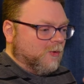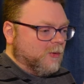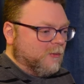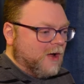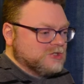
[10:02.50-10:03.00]
what
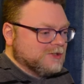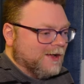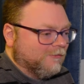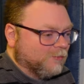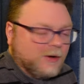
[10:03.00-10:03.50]
we watched
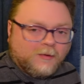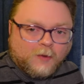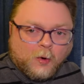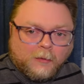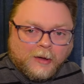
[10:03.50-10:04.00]
last week with
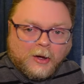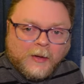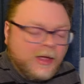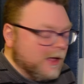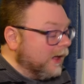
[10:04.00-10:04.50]

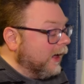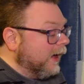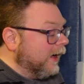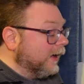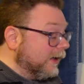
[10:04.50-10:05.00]
Orbo, uh,